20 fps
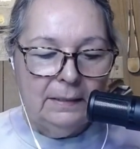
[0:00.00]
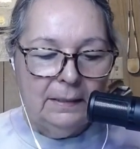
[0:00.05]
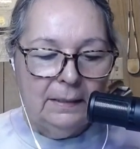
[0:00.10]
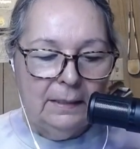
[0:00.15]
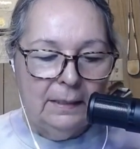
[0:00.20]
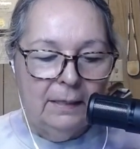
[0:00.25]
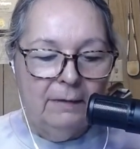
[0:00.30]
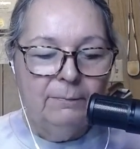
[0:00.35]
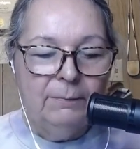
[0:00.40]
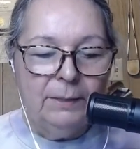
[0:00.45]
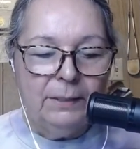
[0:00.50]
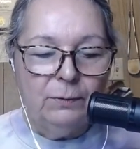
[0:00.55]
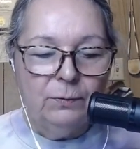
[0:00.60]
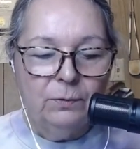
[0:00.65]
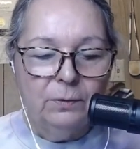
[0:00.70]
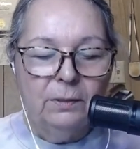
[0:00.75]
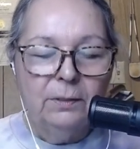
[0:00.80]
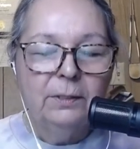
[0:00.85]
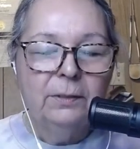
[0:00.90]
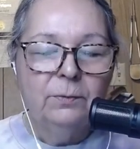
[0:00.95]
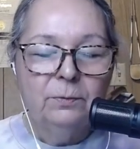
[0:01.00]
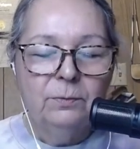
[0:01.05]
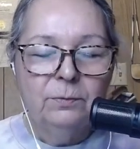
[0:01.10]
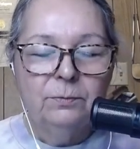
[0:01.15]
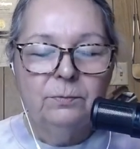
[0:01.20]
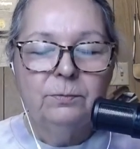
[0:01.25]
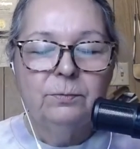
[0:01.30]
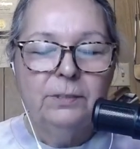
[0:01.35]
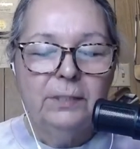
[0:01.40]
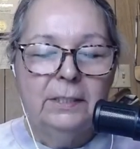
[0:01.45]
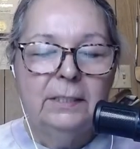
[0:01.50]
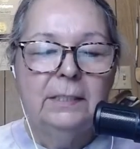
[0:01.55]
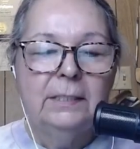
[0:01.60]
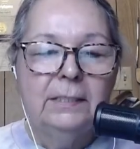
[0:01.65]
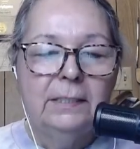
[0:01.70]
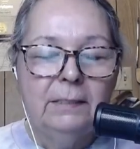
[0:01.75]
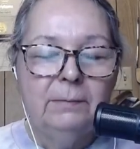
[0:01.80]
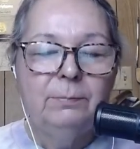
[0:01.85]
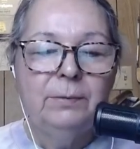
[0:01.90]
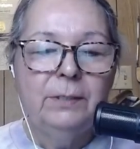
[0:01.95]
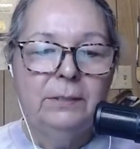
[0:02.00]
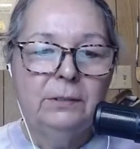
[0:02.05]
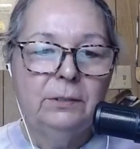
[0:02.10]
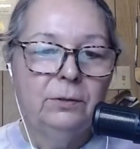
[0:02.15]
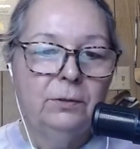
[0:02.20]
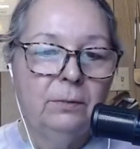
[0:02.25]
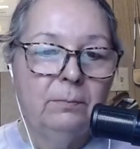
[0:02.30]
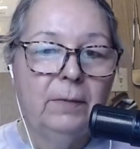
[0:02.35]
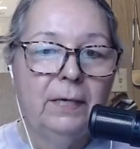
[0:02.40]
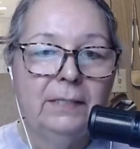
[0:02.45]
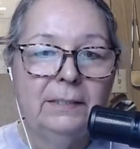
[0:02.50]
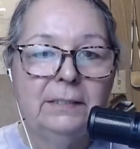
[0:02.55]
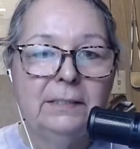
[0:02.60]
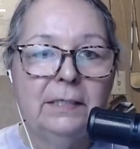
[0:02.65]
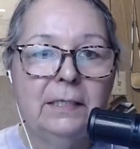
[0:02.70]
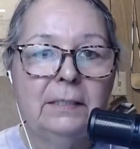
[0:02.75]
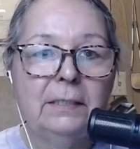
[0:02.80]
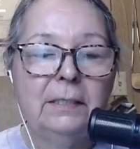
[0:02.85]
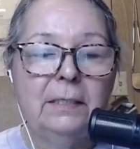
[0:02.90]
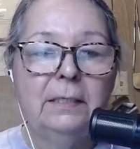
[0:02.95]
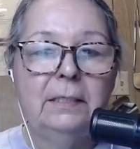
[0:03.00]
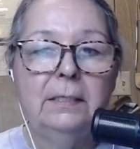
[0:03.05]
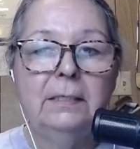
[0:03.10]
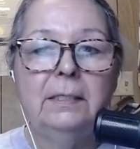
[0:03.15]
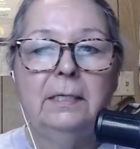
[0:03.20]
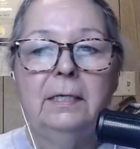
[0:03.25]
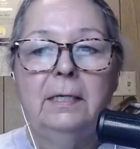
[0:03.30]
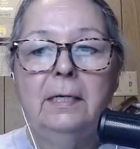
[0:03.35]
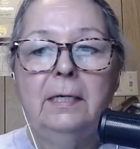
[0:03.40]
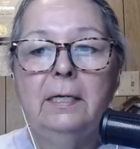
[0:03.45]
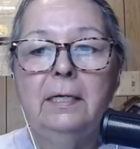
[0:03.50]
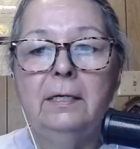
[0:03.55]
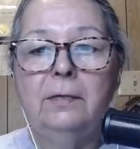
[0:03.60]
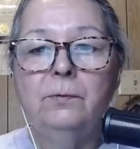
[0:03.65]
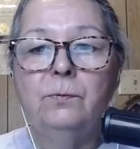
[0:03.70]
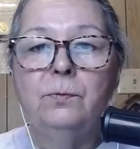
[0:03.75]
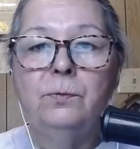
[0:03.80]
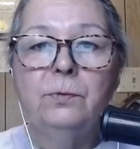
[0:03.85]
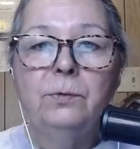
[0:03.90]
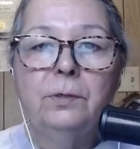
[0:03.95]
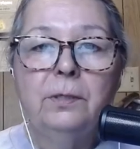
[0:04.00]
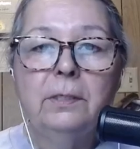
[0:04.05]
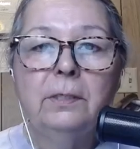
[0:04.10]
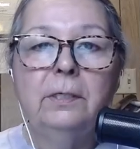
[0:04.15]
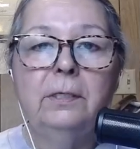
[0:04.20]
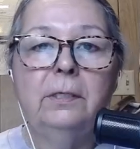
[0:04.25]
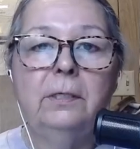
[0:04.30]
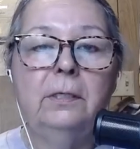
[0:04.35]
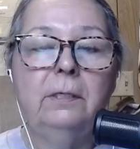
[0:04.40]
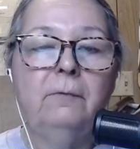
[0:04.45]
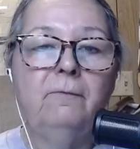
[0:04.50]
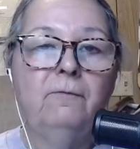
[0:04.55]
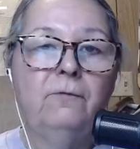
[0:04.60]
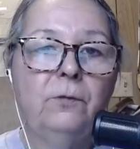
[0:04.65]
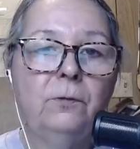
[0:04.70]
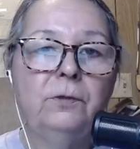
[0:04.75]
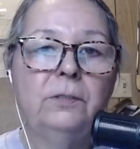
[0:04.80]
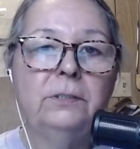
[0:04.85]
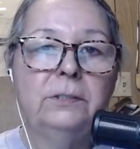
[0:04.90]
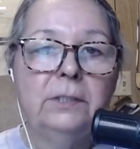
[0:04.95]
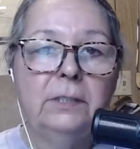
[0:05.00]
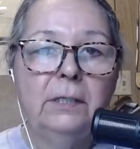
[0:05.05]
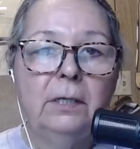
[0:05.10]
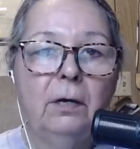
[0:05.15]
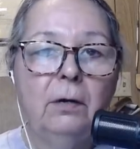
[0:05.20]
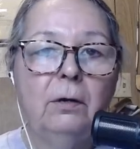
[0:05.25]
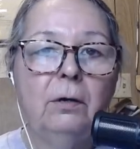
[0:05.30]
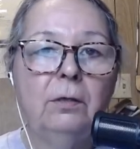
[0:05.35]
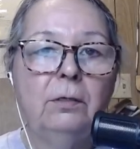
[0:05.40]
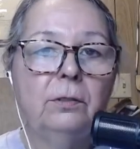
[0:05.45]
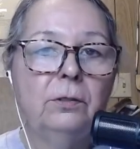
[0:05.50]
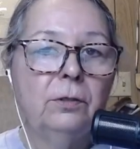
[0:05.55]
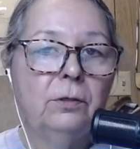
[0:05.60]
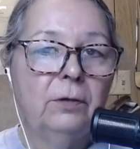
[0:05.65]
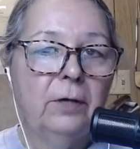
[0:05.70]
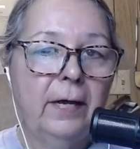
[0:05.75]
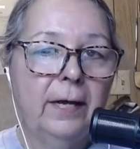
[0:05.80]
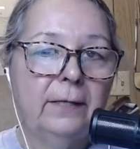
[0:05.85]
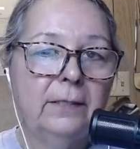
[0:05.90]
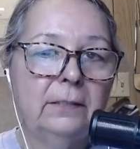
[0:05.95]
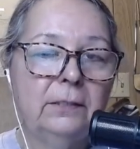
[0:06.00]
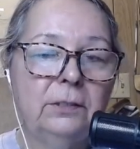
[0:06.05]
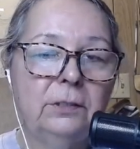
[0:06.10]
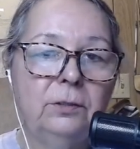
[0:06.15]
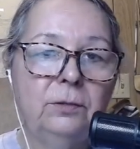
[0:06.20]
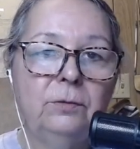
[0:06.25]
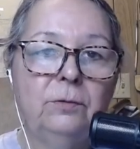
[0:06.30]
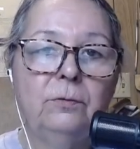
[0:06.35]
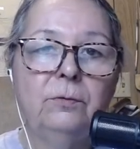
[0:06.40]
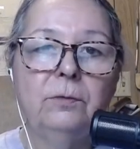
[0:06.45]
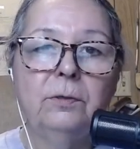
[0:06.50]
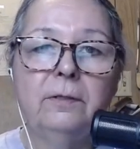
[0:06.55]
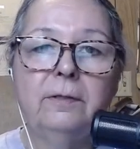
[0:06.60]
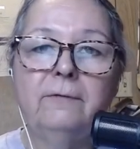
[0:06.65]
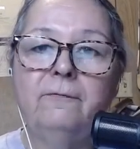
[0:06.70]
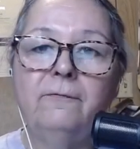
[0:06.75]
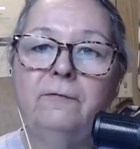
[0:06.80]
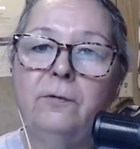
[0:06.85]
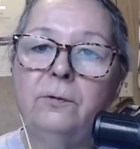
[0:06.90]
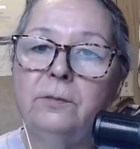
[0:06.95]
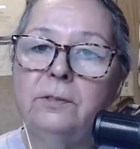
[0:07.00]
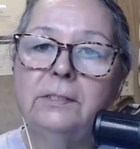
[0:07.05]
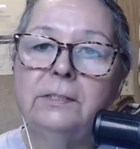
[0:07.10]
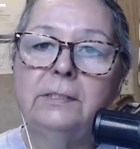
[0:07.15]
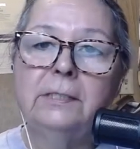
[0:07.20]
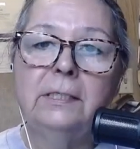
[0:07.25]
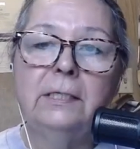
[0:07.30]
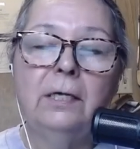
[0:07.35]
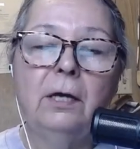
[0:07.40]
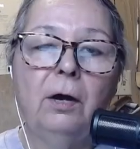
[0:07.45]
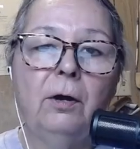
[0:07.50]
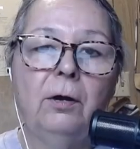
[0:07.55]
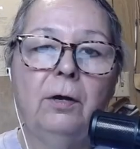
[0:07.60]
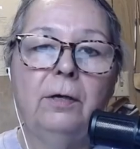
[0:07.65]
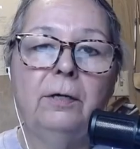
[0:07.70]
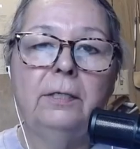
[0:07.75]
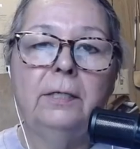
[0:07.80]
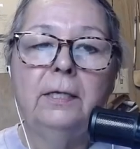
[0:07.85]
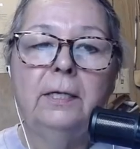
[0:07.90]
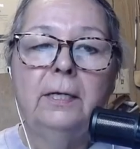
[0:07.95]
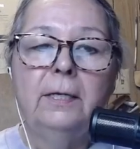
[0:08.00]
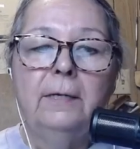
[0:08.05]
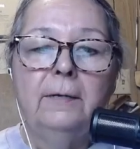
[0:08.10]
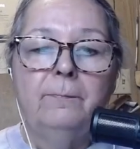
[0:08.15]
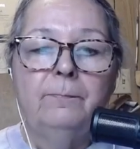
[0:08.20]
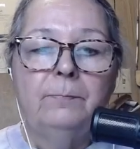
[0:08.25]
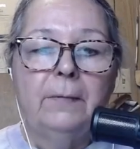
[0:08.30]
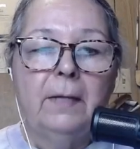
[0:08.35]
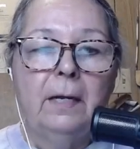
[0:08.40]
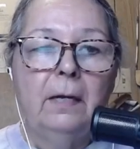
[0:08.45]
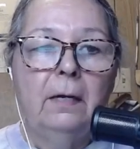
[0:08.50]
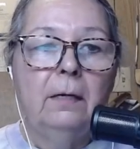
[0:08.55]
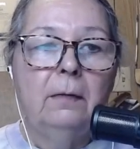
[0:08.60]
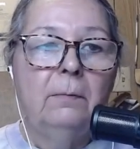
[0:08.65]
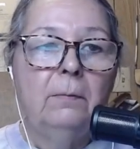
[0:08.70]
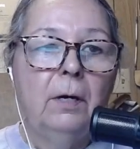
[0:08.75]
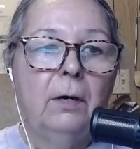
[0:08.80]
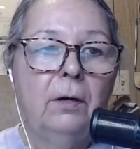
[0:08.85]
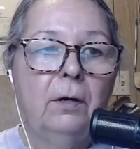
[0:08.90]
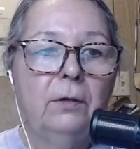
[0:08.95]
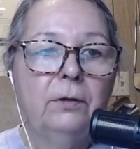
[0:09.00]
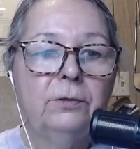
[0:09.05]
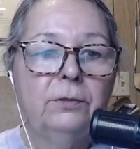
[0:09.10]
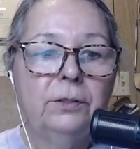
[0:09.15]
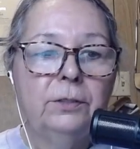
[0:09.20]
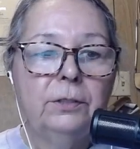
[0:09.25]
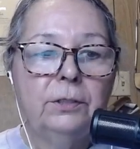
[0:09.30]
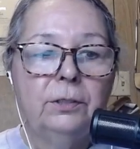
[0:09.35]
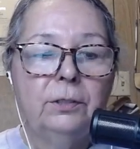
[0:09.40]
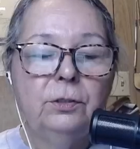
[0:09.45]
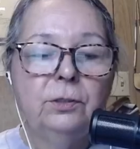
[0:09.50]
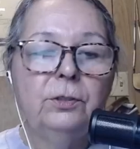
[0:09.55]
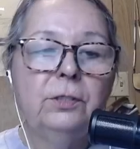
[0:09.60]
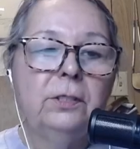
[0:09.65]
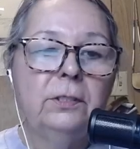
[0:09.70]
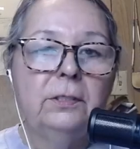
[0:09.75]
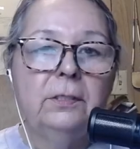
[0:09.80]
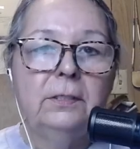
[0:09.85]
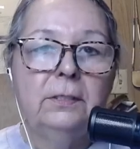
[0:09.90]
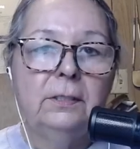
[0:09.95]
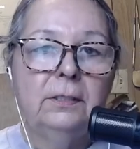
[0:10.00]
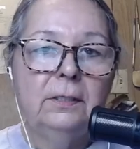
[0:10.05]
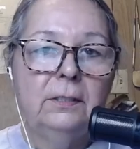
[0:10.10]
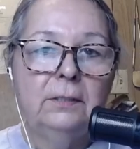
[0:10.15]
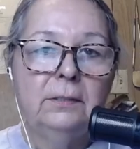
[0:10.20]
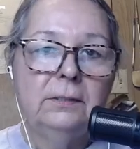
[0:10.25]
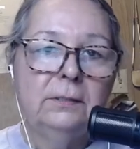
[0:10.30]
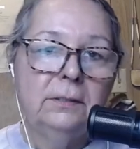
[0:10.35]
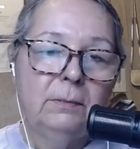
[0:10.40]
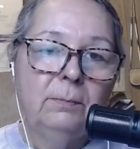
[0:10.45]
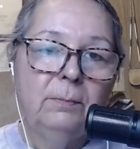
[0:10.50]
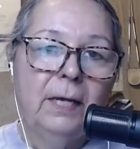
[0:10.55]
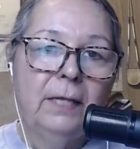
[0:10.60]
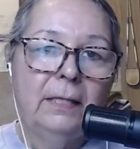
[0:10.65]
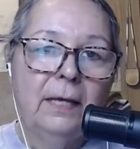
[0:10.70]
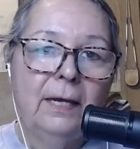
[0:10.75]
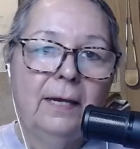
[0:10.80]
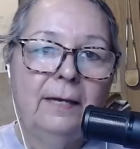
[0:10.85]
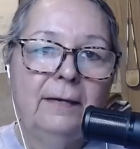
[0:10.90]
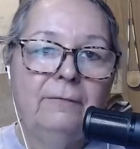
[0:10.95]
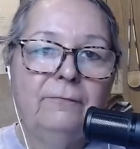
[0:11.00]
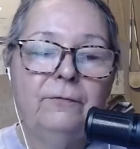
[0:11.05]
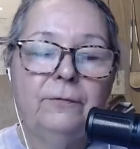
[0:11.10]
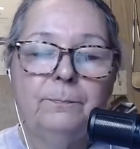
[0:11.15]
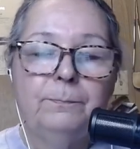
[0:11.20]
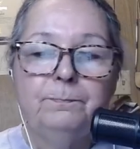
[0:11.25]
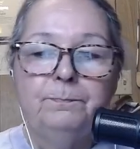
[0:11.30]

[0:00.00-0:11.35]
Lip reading: have been really digging deep into the mindset thing and really focusing on the gratitude, really focusing on all the good that is in my life